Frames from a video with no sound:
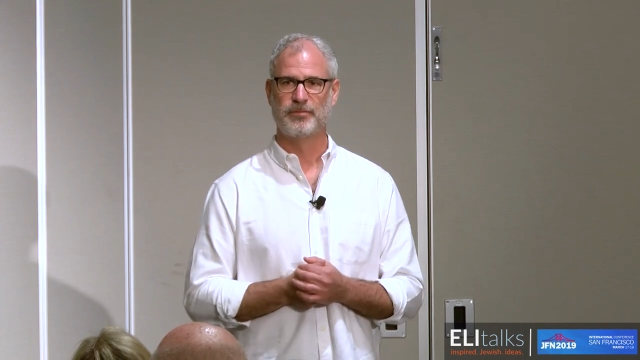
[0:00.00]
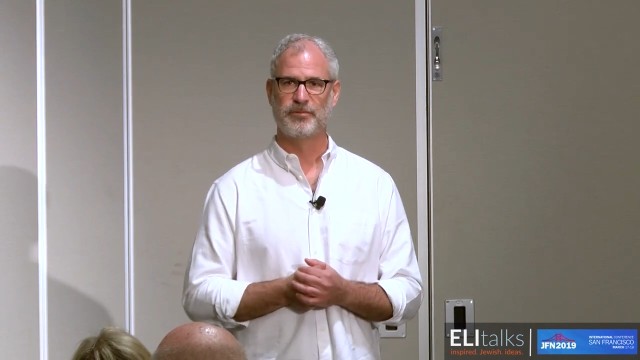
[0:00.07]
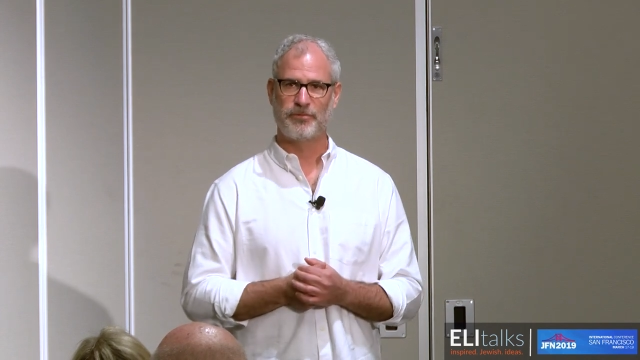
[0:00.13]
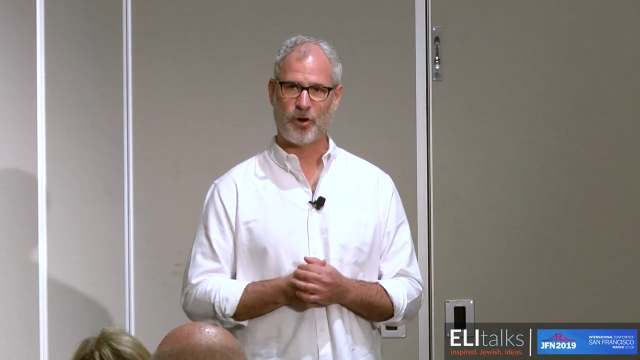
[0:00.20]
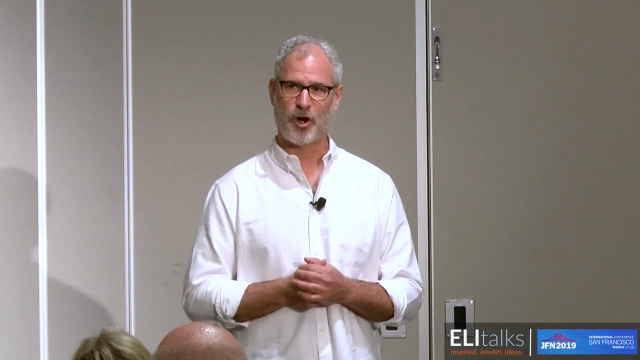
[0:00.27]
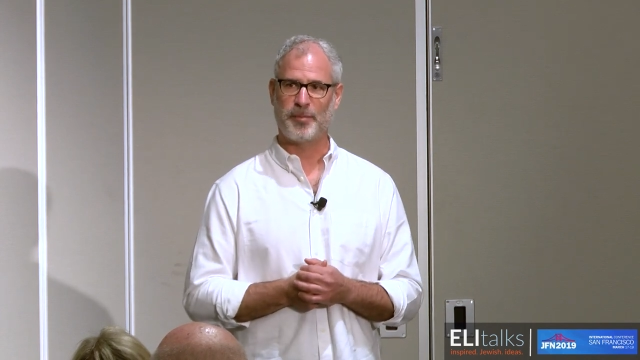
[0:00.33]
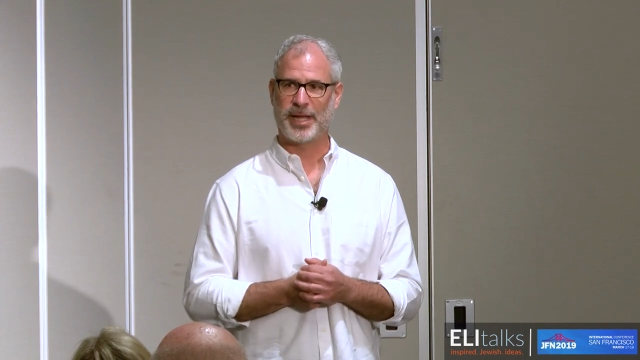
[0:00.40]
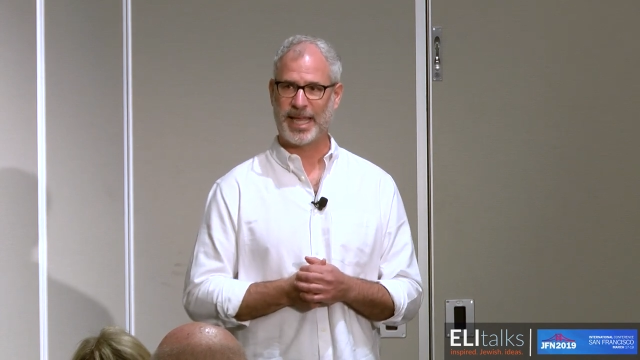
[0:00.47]

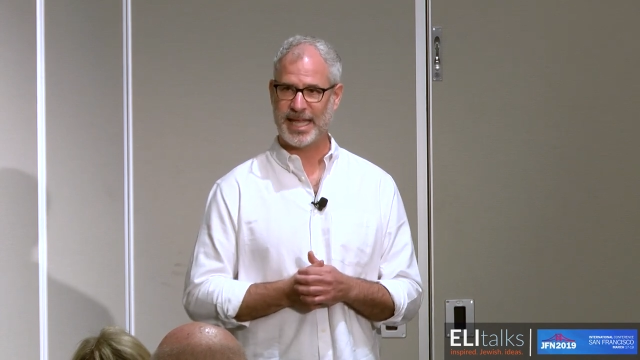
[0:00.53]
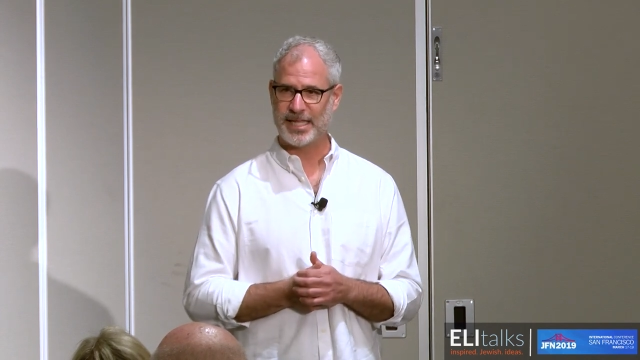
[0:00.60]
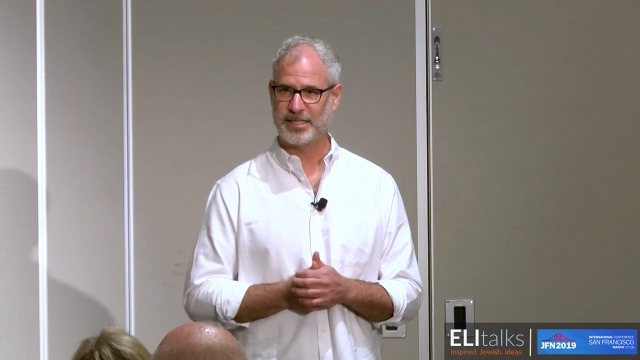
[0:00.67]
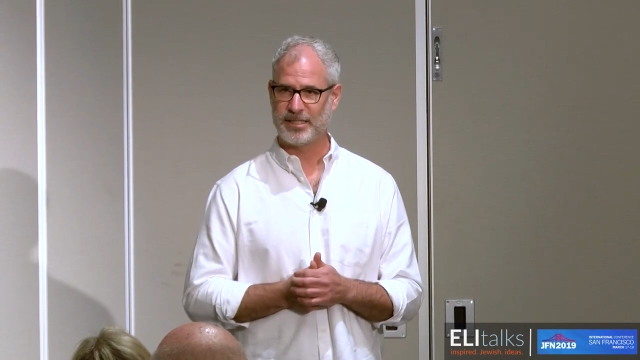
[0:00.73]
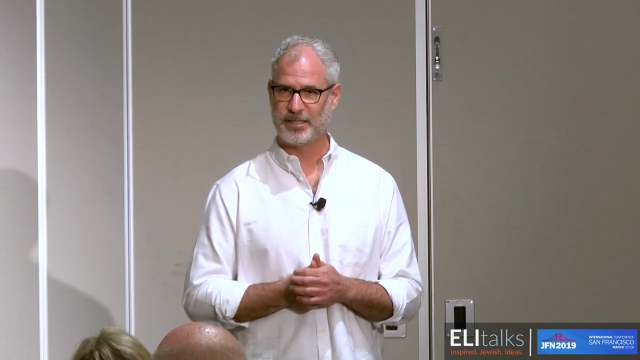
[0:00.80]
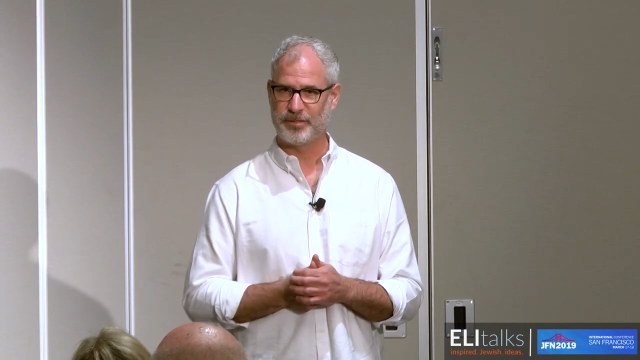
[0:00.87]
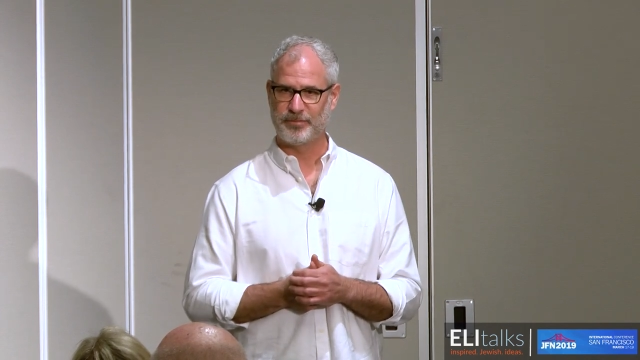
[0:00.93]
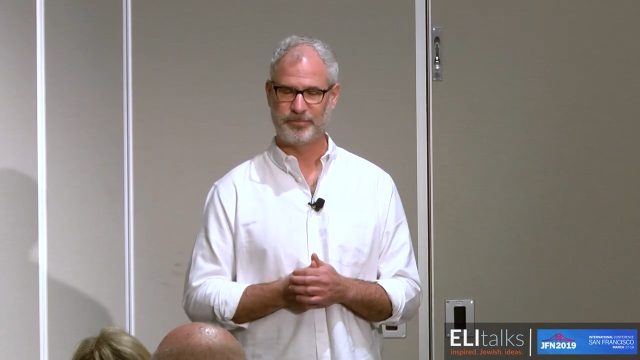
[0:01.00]
farming
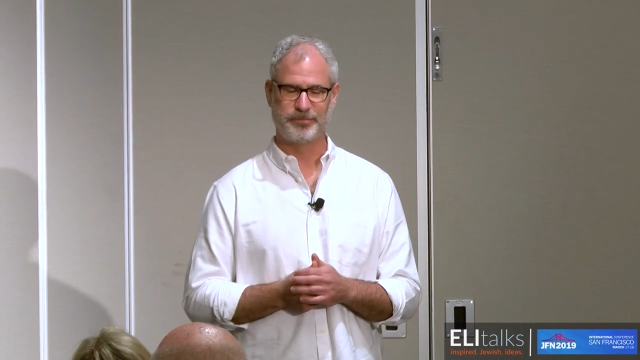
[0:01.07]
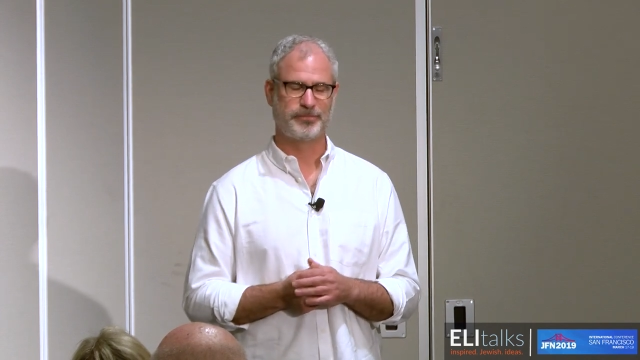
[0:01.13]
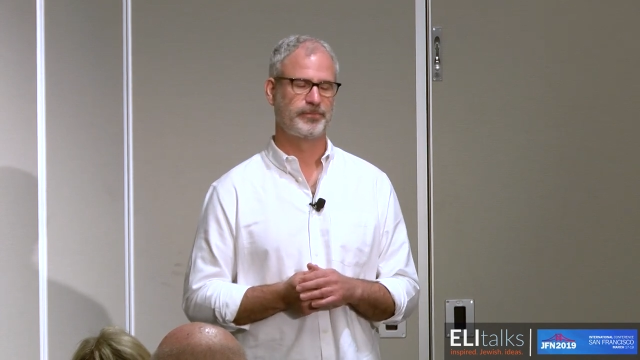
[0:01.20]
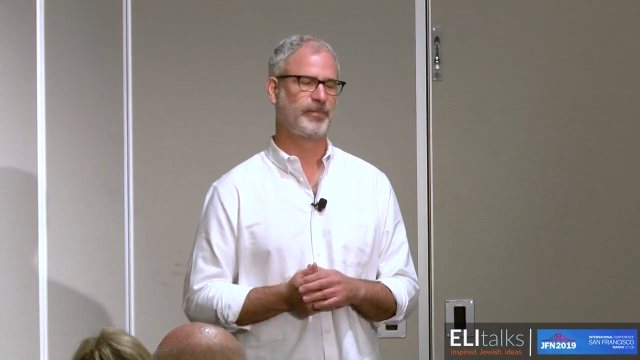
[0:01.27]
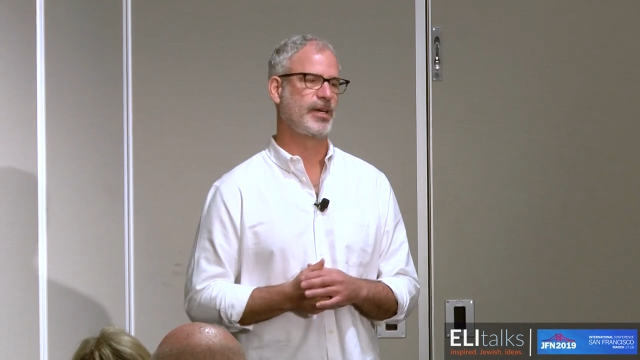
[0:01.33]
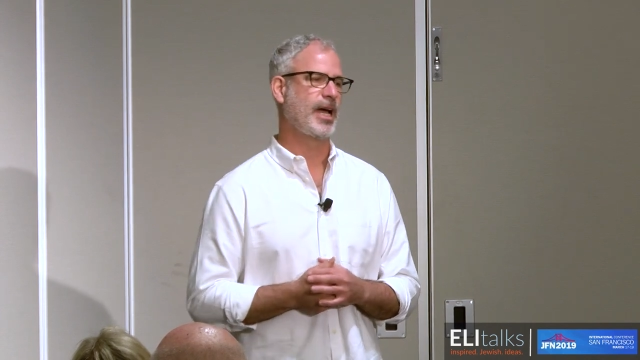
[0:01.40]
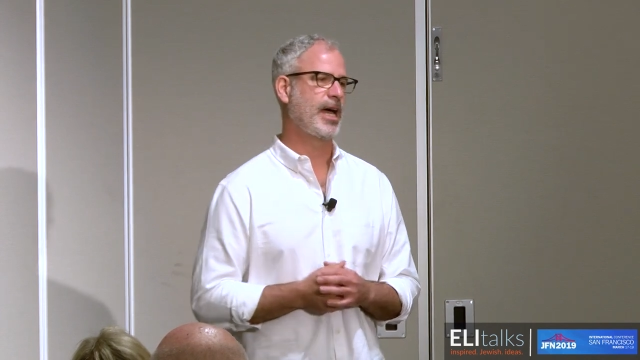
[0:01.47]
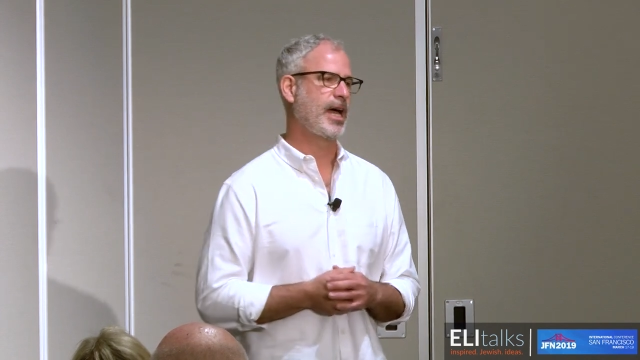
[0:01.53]
is
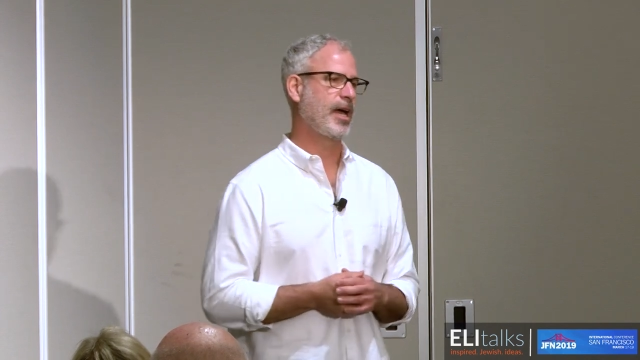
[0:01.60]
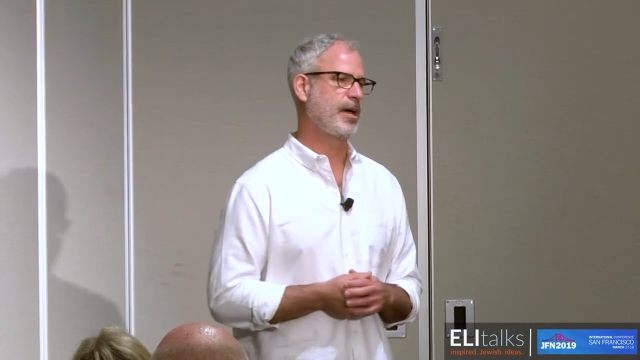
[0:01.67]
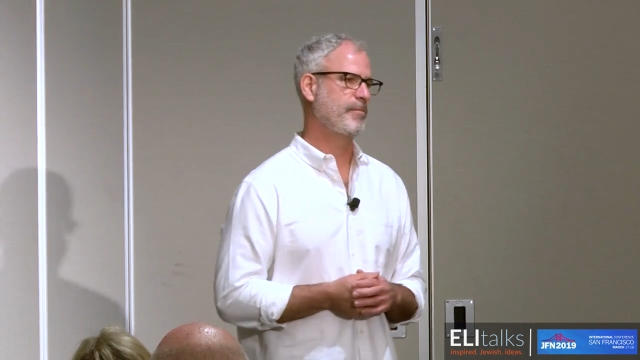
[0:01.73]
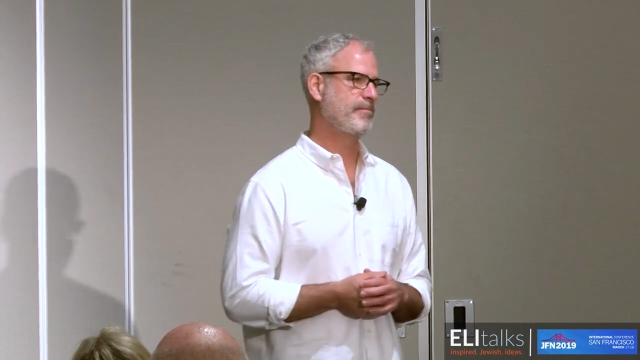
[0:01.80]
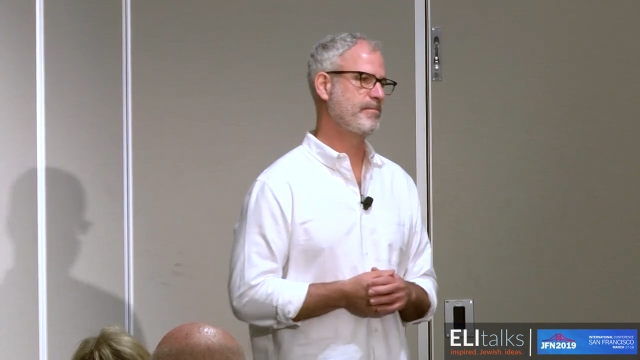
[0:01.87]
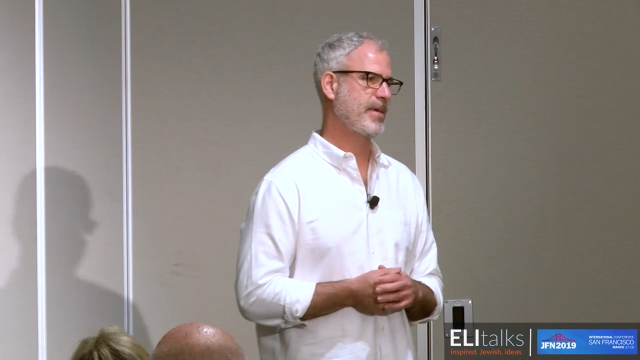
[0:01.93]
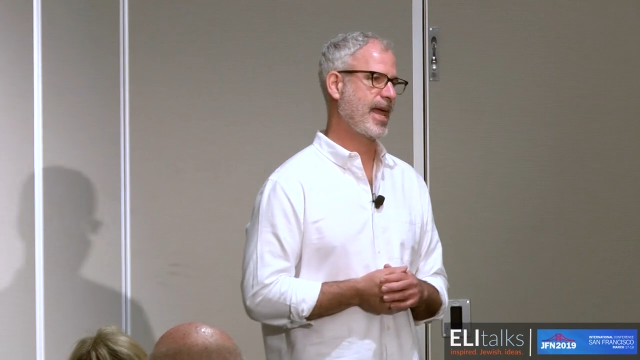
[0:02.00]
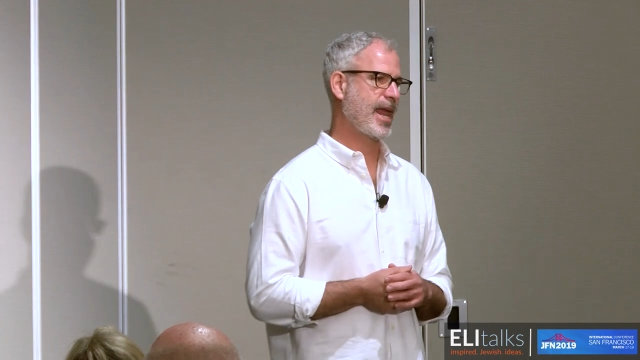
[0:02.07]
um,